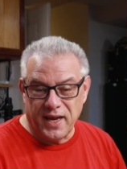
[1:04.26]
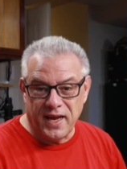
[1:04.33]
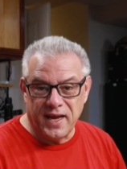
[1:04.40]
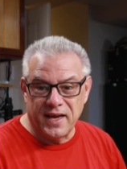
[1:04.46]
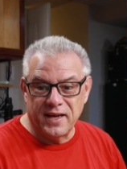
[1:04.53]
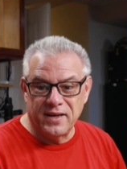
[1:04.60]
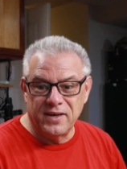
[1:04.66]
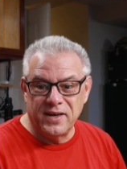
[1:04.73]

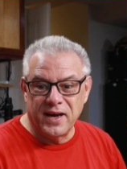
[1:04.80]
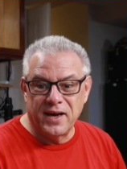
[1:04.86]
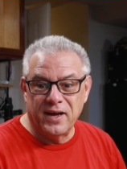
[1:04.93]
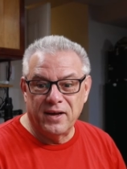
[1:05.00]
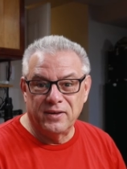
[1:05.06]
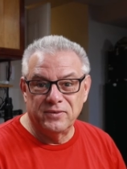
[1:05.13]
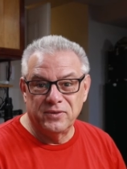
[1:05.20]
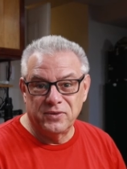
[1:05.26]
And
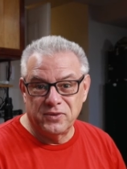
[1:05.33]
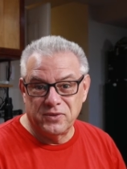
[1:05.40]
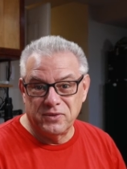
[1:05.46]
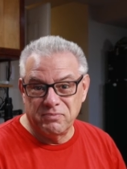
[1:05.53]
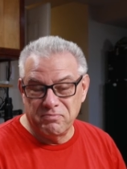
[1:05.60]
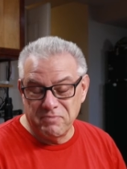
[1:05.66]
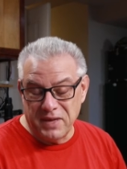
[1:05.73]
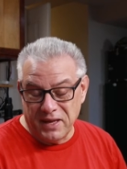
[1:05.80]

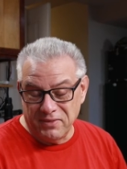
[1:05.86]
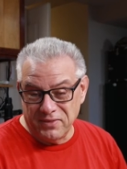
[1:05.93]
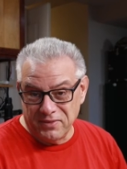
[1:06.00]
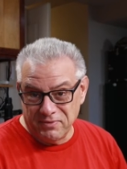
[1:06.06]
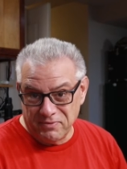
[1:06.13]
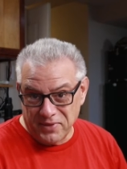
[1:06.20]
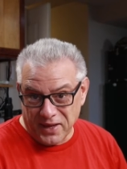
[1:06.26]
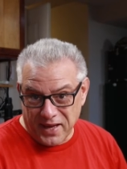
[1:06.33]

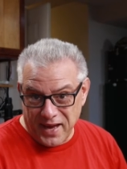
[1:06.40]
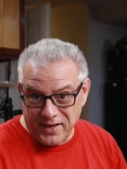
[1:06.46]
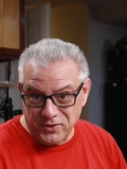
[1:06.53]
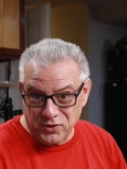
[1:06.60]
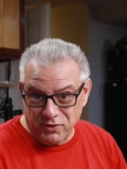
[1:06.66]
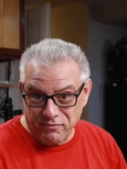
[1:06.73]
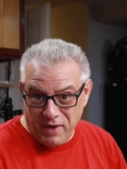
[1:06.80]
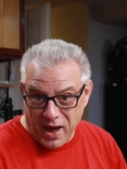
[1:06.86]
in the
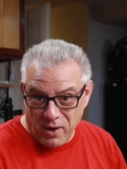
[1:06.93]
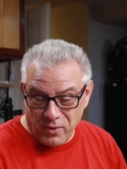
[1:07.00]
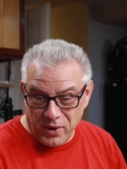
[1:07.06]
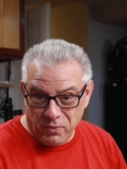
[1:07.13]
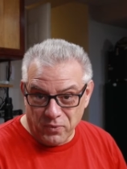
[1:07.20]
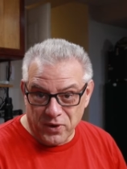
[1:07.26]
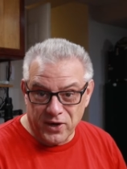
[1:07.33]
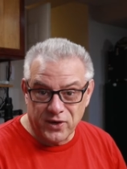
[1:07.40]
case of how
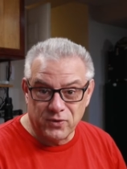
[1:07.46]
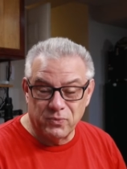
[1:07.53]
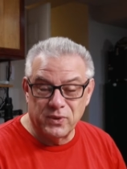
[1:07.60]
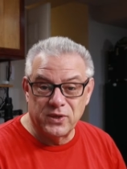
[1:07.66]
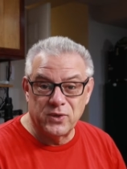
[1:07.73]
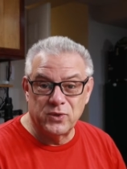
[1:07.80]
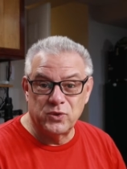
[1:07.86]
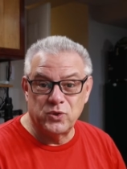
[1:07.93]
it worked
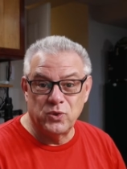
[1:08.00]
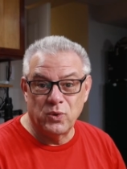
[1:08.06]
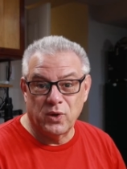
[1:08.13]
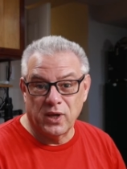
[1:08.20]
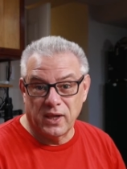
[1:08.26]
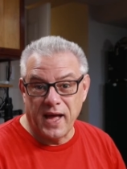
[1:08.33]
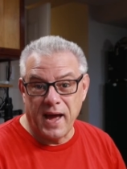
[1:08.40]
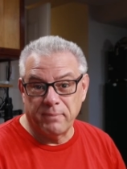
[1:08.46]
was you
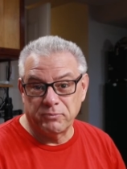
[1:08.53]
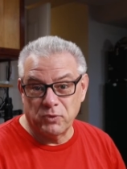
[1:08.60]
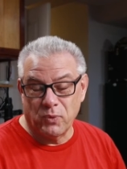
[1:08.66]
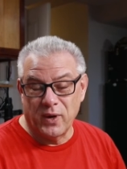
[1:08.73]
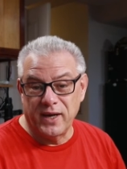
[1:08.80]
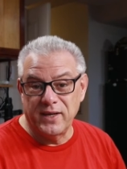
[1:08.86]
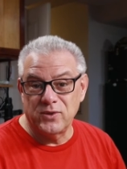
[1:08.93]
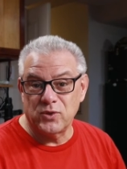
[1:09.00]
clap
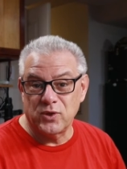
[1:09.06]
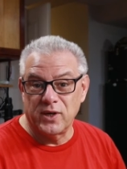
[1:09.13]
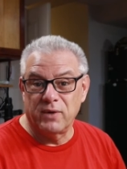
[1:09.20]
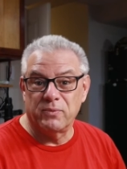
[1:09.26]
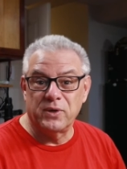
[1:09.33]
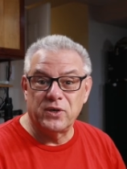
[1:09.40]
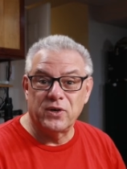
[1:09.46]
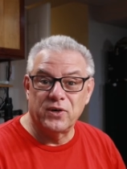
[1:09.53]
twice and it
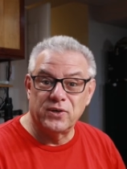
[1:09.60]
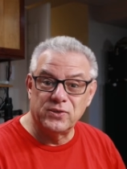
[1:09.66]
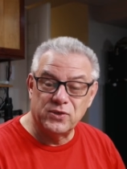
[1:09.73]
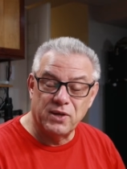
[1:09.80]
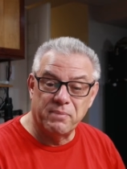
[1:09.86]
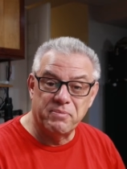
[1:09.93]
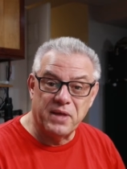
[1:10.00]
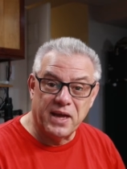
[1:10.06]
would turn
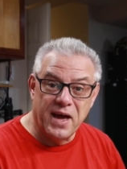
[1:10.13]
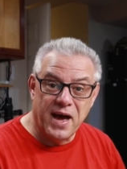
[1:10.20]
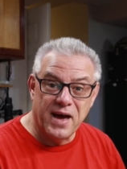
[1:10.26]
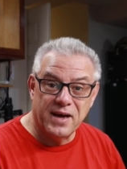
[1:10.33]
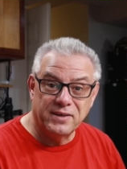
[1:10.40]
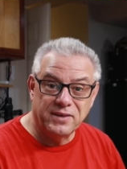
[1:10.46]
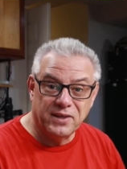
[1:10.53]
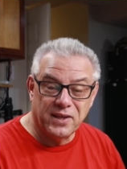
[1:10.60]
something
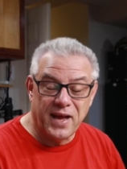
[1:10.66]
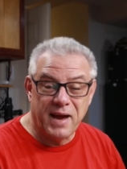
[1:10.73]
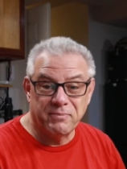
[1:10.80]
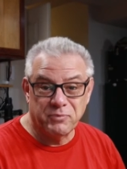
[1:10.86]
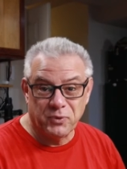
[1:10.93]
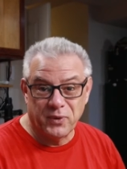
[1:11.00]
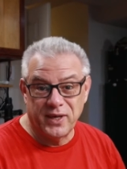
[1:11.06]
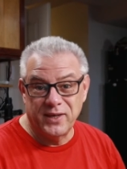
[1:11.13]
on,
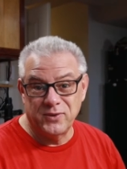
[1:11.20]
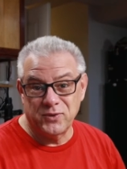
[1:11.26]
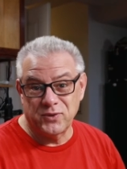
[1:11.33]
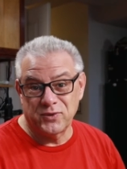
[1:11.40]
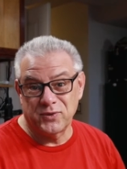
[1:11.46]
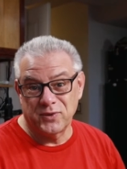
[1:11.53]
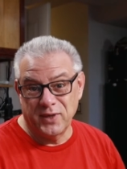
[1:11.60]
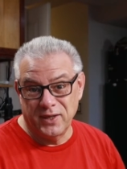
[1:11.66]
clap
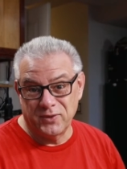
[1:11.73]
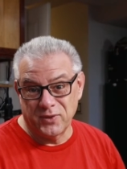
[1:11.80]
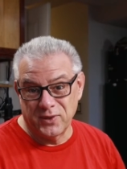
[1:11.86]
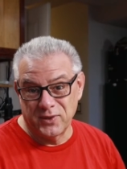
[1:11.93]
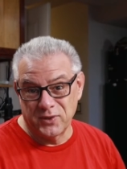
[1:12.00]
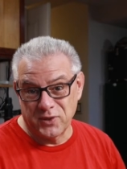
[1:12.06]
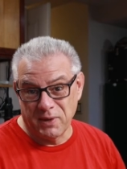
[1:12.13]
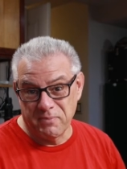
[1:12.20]
twice, it
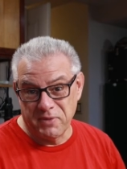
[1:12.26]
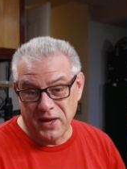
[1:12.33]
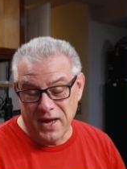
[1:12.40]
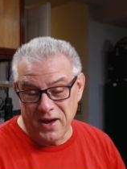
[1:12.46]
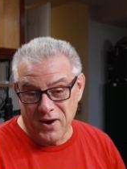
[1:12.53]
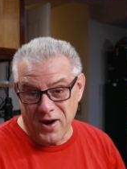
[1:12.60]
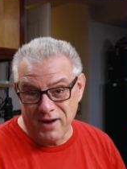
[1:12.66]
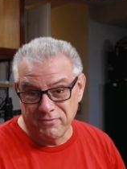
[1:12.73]
turned something
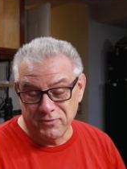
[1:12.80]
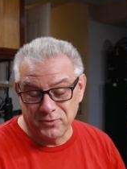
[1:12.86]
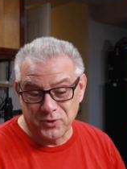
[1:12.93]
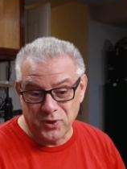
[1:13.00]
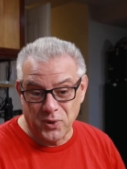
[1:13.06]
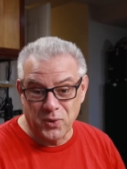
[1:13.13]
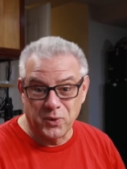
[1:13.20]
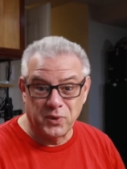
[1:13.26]
off.
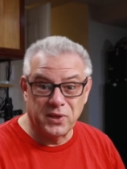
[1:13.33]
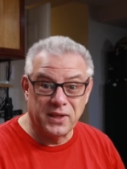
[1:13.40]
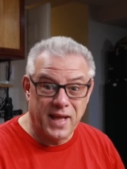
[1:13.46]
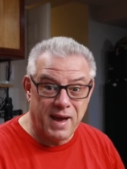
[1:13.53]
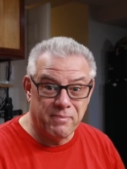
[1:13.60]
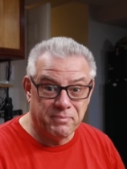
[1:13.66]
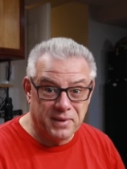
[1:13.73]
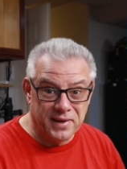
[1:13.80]
So
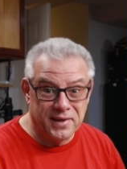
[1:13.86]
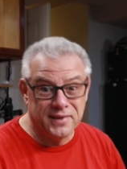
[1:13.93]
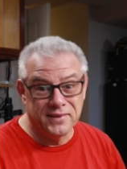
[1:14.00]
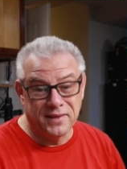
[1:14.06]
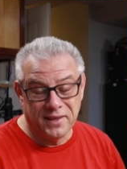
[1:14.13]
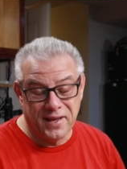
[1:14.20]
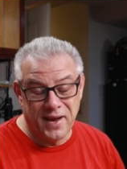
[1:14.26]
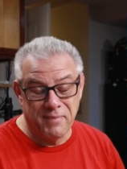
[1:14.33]
clap on,
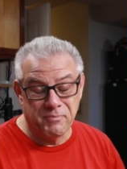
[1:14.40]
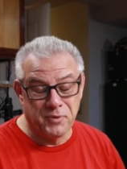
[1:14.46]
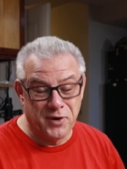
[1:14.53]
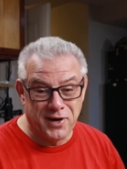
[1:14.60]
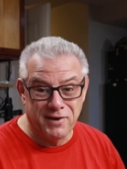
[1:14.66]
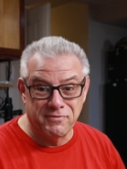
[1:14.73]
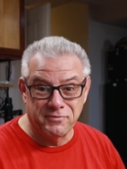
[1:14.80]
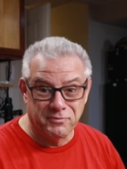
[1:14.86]
clap
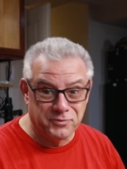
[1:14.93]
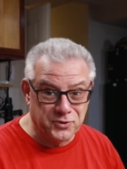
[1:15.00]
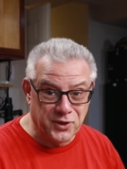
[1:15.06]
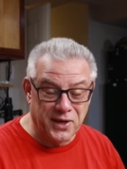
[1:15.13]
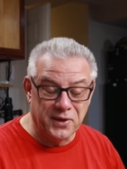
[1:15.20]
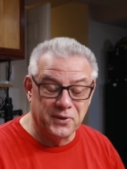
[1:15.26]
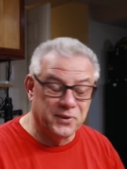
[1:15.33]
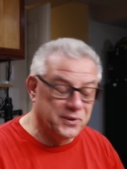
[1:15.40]
off,
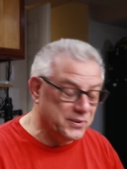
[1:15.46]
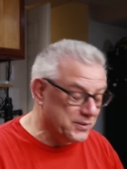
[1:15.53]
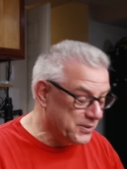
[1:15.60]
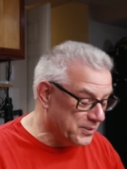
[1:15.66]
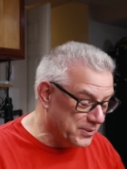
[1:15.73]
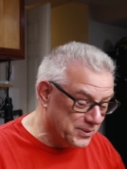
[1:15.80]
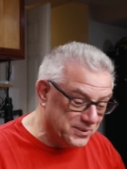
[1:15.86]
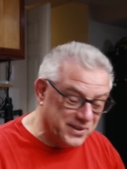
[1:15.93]
jingle,
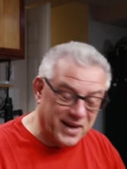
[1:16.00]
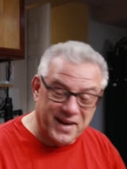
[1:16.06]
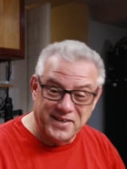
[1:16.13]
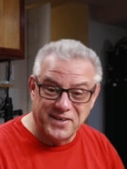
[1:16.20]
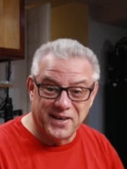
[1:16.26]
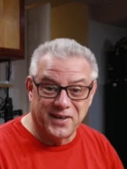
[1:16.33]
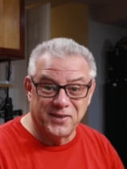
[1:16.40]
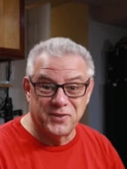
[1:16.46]
the whole
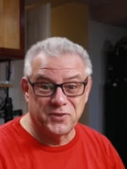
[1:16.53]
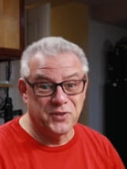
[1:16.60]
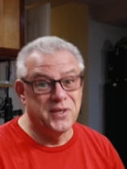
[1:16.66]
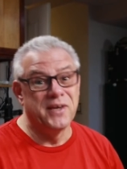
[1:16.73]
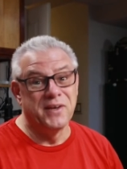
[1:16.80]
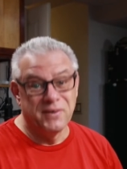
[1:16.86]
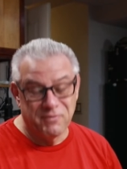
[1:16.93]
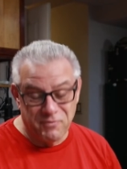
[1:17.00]
nine yards.
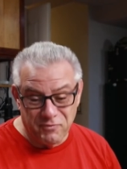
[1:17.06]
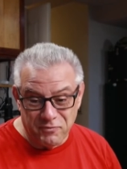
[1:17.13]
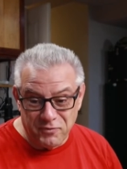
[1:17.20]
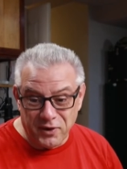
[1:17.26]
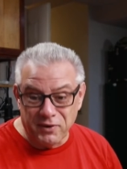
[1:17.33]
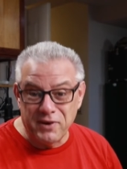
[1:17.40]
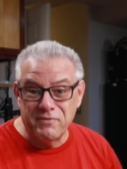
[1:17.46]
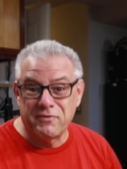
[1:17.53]

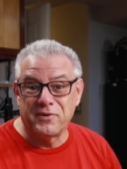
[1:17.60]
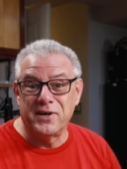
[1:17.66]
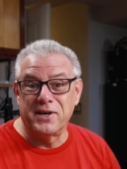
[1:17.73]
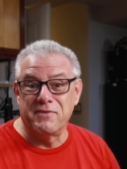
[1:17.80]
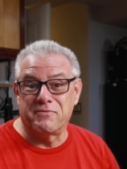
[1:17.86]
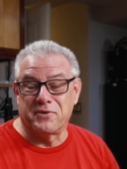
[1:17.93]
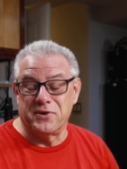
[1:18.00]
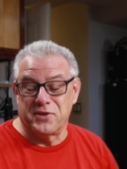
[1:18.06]
Very
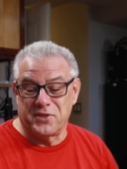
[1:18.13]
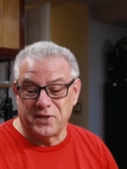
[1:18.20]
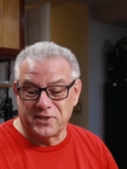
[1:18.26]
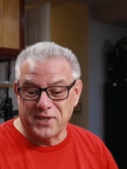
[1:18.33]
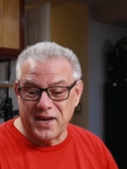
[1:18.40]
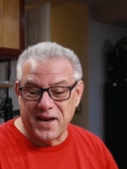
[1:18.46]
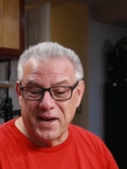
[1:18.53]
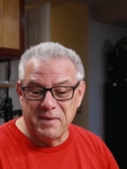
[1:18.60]
funny for the
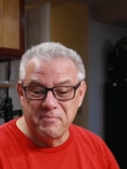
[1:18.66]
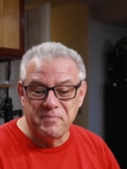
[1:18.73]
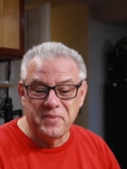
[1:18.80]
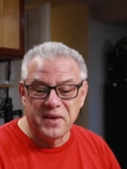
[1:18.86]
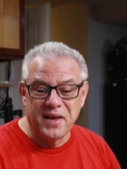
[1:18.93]
time.